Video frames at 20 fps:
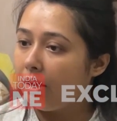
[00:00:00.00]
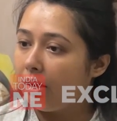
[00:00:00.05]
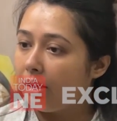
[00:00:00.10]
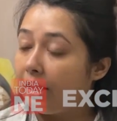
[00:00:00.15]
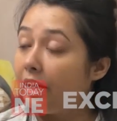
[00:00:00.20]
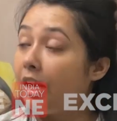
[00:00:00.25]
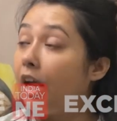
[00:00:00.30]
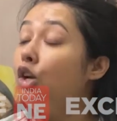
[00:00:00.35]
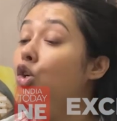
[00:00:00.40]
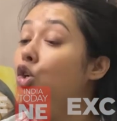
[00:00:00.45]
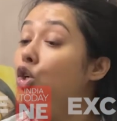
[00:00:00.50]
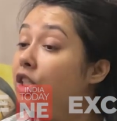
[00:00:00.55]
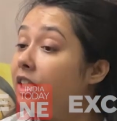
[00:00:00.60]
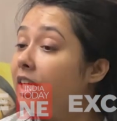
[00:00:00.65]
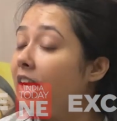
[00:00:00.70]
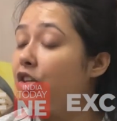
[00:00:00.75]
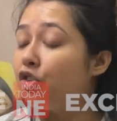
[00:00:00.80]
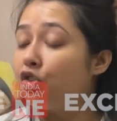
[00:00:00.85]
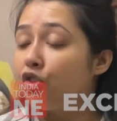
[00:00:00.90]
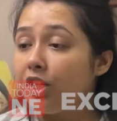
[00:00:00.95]
Then I looked
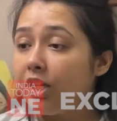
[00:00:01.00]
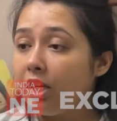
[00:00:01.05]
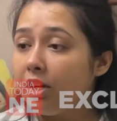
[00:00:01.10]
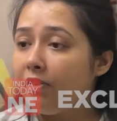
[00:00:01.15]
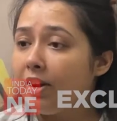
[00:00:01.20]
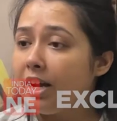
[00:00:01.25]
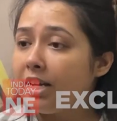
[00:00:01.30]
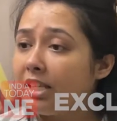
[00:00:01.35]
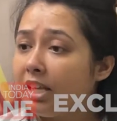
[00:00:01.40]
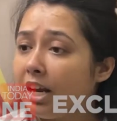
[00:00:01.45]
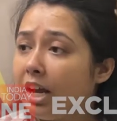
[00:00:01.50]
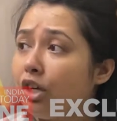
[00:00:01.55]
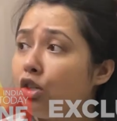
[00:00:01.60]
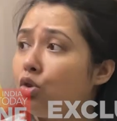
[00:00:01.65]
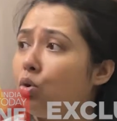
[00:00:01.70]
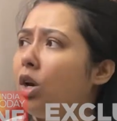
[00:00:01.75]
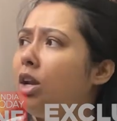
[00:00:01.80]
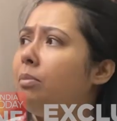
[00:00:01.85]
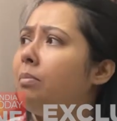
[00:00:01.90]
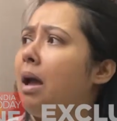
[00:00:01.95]
at Srinivas and I
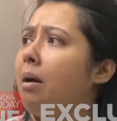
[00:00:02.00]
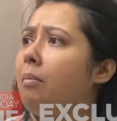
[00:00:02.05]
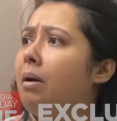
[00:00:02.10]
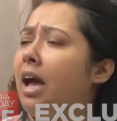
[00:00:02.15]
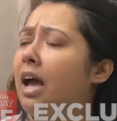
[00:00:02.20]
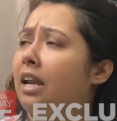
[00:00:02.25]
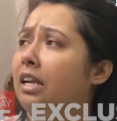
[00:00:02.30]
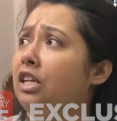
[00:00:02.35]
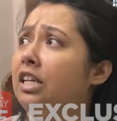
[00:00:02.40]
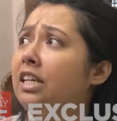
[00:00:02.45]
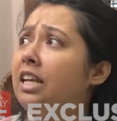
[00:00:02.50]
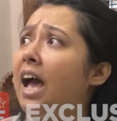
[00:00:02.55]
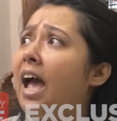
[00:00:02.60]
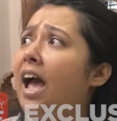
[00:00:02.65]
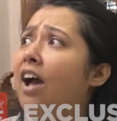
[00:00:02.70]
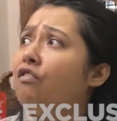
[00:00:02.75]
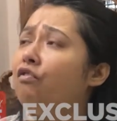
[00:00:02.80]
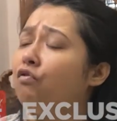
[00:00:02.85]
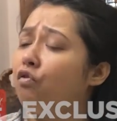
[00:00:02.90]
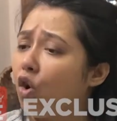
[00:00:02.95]
told him, I had, Did I
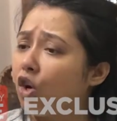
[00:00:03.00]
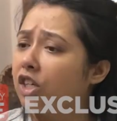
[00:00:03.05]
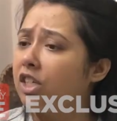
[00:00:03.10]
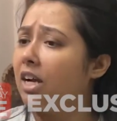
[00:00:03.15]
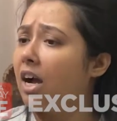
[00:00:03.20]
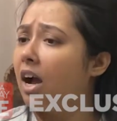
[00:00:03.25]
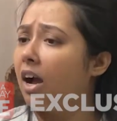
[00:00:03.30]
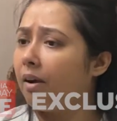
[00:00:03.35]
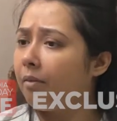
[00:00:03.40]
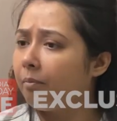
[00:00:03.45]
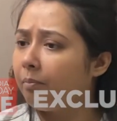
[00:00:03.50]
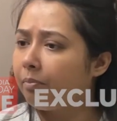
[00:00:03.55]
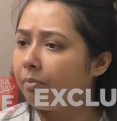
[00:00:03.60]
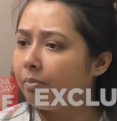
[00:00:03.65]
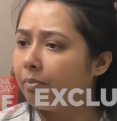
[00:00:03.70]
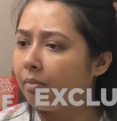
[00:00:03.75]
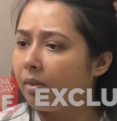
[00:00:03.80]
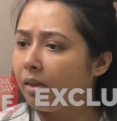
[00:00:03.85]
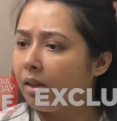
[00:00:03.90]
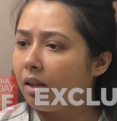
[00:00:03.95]
have vodka?
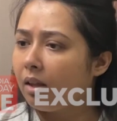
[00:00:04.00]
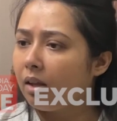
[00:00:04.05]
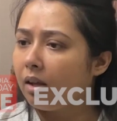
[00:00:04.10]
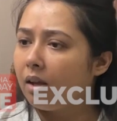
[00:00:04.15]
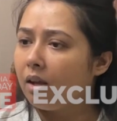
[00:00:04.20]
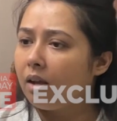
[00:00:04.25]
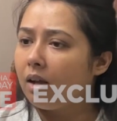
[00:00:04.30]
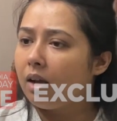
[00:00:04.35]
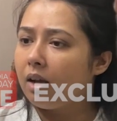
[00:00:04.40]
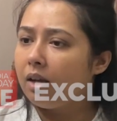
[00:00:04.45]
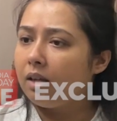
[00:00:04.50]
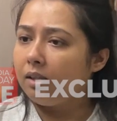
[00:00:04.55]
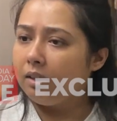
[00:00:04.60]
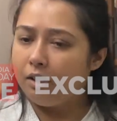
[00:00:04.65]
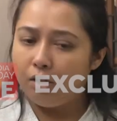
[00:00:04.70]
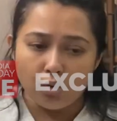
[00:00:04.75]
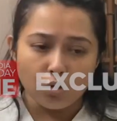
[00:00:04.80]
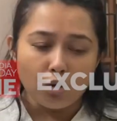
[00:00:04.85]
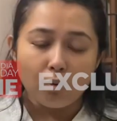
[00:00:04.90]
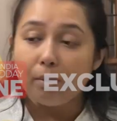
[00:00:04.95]

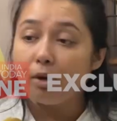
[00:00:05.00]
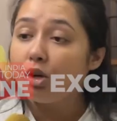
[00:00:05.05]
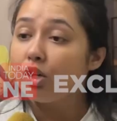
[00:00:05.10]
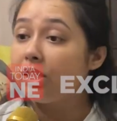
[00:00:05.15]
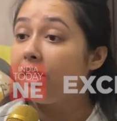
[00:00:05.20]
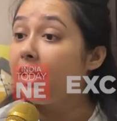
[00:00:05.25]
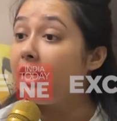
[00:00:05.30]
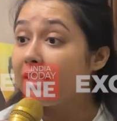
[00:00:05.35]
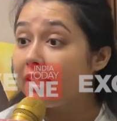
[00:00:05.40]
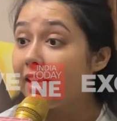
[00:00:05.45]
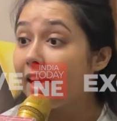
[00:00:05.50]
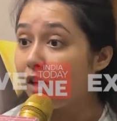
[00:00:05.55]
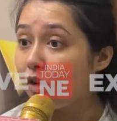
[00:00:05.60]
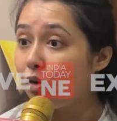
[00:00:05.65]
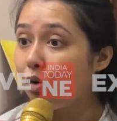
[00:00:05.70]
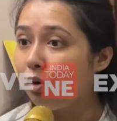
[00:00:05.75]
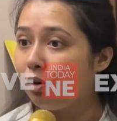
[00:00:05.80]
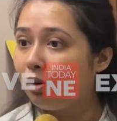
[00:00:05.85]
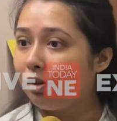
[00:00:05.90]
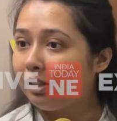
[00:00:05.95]
you know because he said
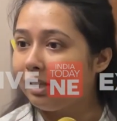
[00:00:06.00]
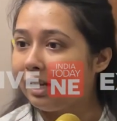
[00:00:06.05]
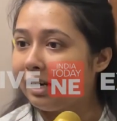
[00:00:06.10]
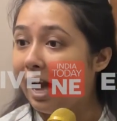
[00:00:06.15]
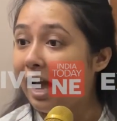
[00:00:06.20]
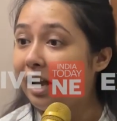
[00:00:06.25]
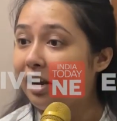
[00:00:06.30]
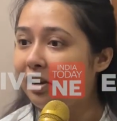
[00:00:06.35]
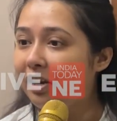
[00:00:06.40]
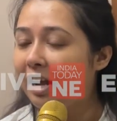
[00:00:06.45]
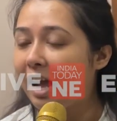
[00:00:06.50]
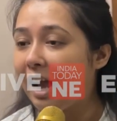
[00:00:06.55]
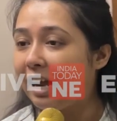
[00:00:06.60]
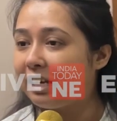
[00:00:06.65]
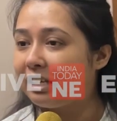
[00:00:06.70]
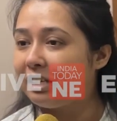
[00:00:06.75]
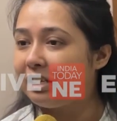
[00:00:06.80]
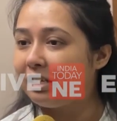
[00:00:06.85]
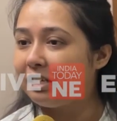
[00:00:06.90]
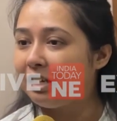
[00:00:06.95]
no that i
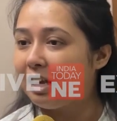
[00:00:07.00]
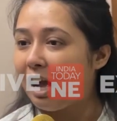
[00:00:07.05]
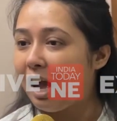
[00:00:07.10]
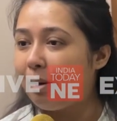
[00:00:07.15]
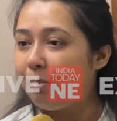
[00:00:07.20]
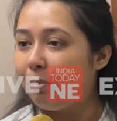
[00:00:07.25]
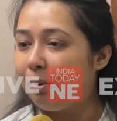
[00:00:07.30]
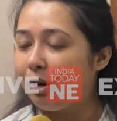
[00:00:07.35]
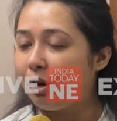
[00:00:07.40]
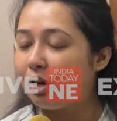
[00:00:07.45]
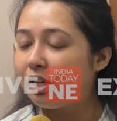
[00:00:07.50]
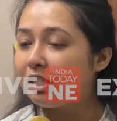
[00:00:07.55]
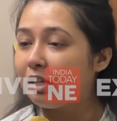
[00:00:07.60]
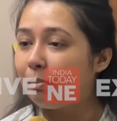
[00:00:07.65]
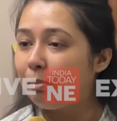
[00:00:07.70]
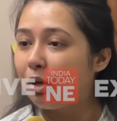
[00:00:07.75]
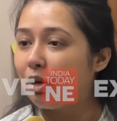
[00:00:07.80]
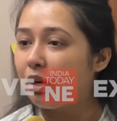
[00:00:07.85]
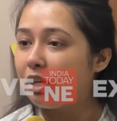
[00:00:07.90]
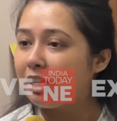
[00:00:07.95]
react because
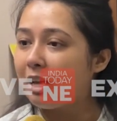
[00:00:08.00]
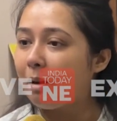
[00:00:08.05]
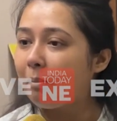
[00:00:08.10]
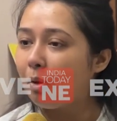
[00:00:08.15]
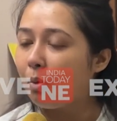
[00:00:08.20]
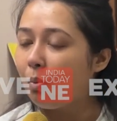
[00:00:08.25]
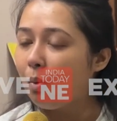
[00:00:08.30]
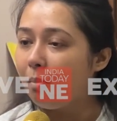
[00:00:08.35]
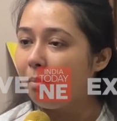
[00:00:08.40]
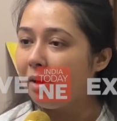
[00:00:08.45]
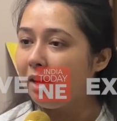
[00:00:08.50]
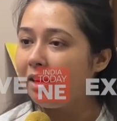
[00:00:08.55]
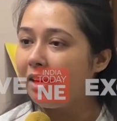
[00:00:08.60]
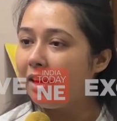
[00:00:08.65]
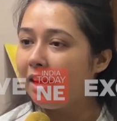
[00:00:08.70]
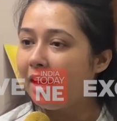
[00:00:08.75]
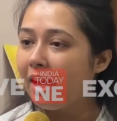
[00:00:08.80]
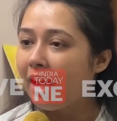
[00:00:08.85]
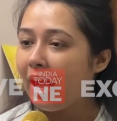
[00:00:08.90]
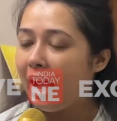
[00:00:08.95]
because i'm a woman
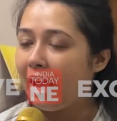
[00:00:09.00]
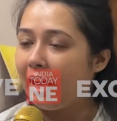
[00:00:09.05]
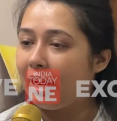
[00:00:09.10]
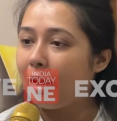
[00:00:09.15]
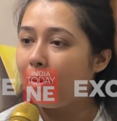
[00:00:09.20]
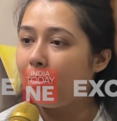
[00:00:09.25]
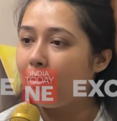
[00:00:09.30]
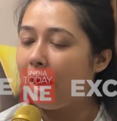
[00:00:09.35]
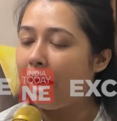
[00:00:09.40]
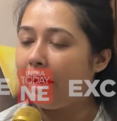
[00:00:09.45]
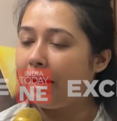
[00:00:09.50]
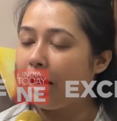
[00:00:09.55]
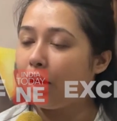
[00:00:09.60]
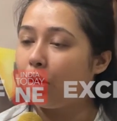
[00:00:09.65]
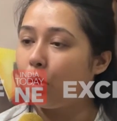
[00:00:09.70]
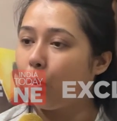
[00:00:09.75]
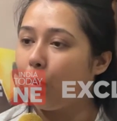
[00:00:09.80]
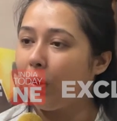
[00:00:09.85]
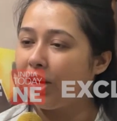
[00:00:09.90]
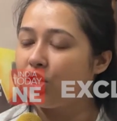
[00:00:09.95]
and i and i
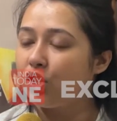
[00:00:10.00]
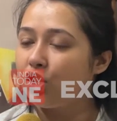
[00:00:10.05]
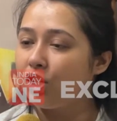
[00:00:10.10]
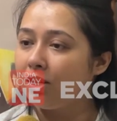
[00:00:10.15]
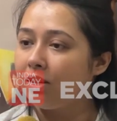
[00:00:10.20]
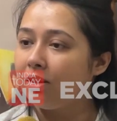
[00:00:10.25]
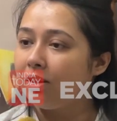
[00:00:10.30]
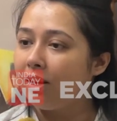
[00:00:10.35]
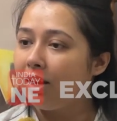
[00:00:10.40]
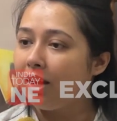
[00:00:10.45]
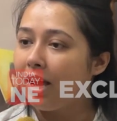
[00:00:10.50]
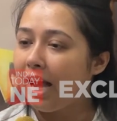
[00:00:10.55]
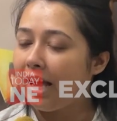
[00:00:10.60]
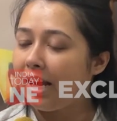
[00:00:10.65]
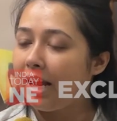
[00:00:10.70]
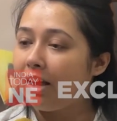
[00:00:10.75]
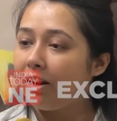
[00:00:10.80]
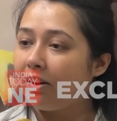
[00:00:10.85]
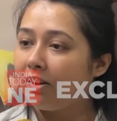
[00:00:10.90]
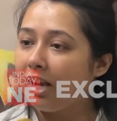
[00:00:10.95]
question
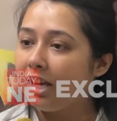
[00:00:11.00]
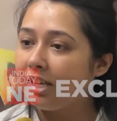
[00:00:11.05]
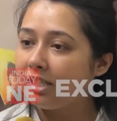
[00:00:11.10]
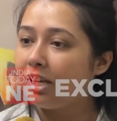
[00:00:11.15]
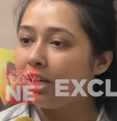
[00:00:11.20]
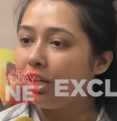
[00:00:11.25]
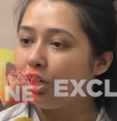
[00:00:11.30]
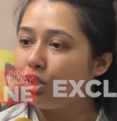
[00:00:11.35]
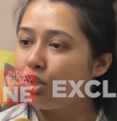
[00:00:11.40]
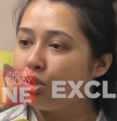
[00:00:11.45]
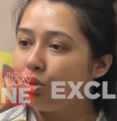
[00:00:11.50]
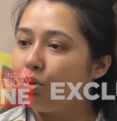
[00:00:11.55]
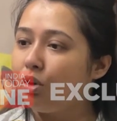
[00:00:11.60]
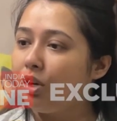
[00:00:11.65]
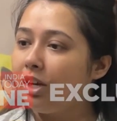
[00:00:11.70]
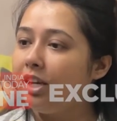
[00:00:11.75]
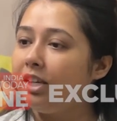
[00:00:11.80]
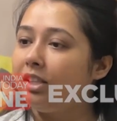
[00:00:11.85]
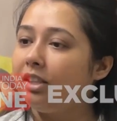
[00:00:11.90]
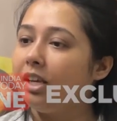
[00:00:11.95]
and i raise a issue
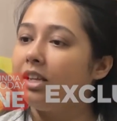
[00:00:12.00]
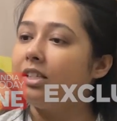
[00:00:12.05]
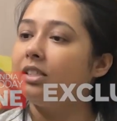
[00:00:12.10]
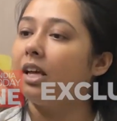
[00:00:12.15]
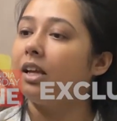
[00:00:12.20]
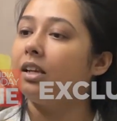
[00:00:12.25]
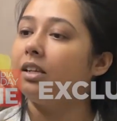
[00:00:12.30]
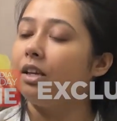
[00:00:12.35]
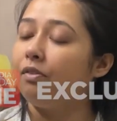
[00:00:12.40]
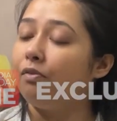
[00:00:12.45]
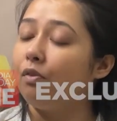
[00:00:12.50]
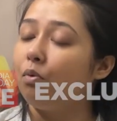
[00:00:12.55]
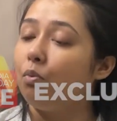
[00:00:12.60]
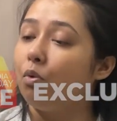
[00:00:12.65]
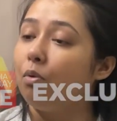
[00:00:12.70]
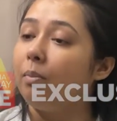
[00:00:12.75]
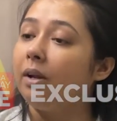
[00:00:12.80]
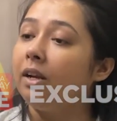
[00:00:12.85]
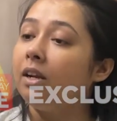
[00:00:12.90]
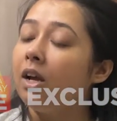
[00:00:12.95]
he thinks that if a
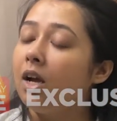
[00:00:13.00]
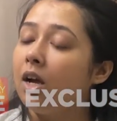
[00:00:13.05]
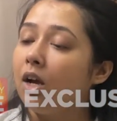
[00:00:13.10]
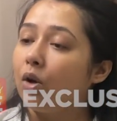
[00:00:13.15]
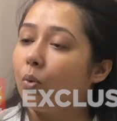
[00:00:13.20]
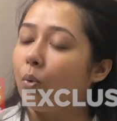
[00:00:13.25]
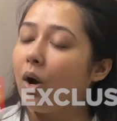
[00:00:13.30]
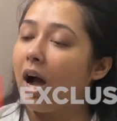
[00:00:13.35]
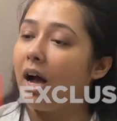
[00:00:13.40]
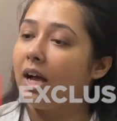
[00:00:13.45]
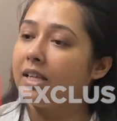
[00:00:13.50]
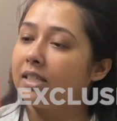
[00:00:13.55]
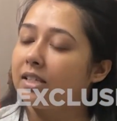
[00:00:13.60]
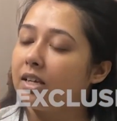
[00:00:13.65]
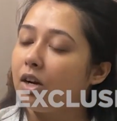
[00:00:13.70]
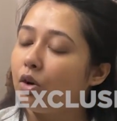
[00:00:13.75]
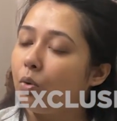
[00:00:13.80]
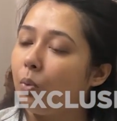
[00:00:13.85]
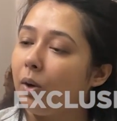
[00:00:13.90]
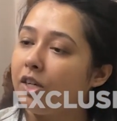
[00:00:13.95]
woman asks
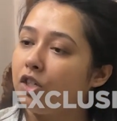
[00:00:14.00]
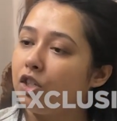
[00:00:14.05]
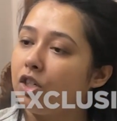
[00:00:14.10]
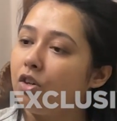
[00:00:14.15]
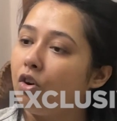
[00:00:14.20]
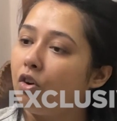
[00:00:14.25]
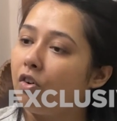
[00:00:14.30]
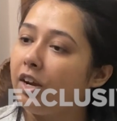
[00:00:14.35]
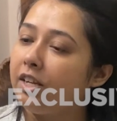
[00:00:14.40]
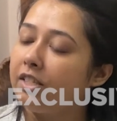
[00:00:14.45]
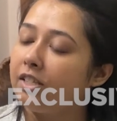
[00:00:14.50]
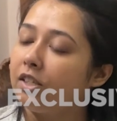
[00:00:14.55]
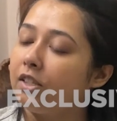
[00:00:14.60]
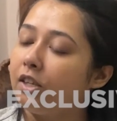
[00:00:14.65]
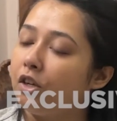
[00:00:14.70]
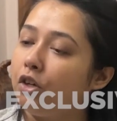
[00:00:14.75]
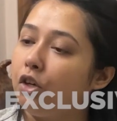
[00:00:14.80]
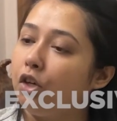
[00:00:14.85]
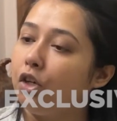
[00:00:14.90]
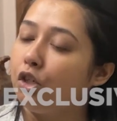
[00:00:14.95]
a question or raises
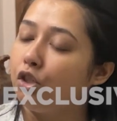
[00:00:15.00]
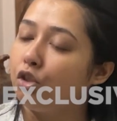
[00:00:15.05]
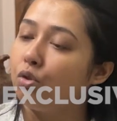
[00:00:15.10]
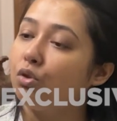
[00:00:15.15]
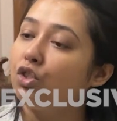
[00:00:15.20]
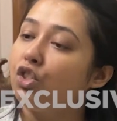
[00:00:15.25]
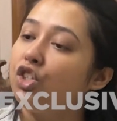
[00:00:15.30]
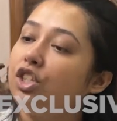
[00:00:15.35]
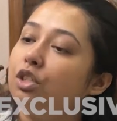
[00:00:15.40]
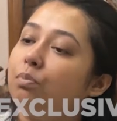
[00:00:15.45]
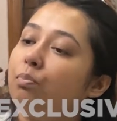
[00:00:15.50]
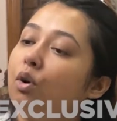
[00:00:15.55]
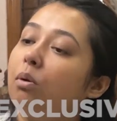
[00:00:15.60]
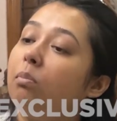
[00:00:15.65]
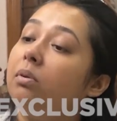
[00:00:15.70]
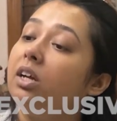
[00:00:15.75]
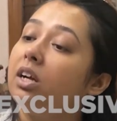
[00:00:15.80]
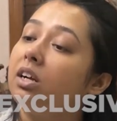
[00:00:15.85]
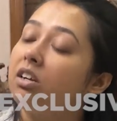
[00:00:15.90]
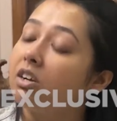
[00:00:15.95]
an issue she's
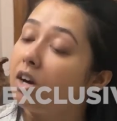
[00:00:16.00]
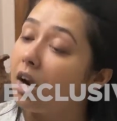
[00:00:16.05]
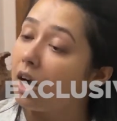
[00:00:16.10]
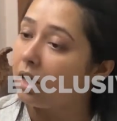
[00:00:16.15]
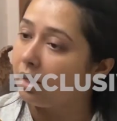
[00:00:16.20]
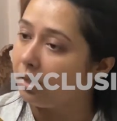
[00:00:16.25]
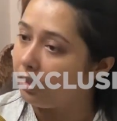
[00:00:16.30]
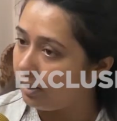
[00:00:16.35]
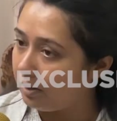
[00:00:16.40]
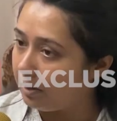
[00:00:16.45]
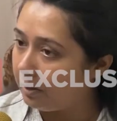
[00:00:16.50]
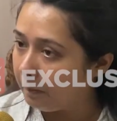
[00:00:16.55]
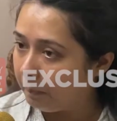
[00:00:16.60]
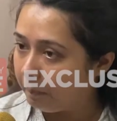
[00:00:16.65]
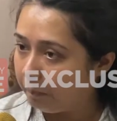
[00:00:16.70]
probably a drunkard